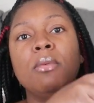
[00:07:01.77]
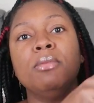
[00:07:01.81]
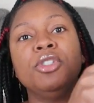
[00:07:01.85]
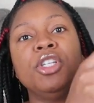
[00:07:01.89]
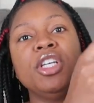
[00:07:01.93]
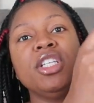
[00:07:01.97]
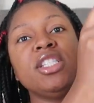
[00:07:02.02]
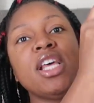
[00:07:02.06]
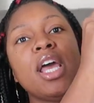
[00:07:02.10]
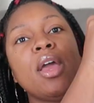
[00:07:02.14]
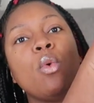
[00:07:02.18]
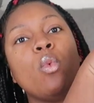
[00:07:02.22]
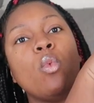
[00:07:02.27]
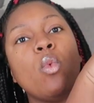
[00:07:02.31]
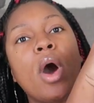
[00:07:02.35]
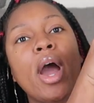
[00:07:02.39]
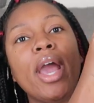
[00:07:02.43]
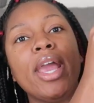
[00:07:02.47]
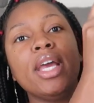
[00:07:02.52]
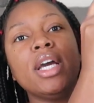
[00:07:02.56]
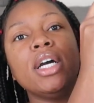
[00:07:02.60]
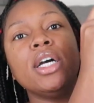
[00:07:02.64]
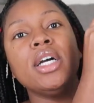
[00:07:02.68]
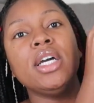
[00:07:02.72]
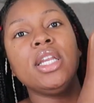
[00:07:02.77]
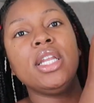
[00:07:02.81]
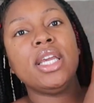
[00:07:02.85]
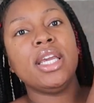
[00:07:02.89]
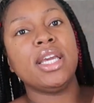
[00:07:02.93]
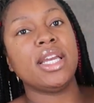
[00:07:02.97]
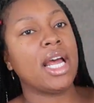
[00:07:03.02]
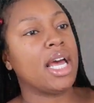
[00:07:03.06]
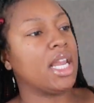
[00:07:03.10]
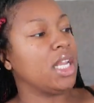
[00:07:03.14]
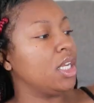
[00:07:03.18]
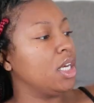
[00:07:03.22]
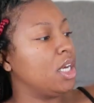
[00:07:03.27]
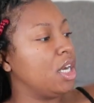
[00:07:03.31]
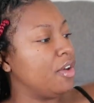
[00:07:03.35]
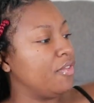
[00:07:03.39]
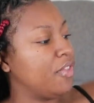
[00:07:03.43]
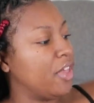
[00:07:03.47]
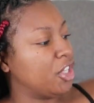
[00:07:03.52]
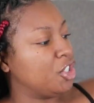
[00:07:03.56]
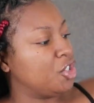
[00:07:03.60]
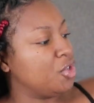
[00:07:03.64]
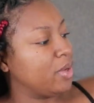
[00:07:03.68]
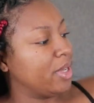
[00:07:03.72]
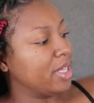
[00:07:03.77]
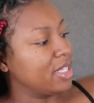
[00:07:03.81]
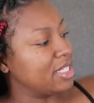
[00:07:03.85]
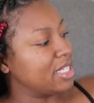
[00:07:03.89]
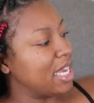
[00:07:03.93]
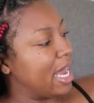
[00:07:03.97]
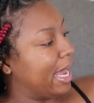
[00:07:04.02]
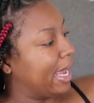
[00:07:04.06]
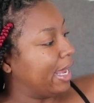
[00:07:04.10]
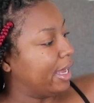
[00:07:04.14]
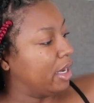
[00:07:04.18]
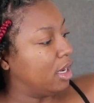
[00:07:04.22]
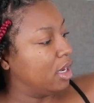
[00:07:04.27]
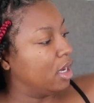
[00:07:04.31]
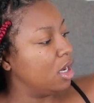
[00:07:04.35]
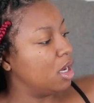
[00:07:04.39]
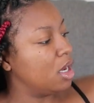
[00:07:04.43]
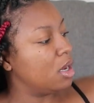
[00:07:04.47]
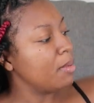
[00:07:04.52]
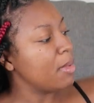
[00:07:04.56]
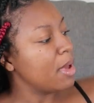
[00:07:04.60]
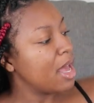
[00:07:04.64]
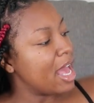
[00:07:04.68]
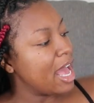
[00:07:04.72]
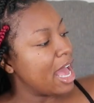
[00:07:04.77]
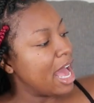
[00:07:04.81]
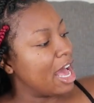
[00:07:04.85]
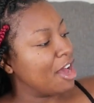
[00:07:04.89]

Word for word: Just a white hoodie, and I love that you can tie it up.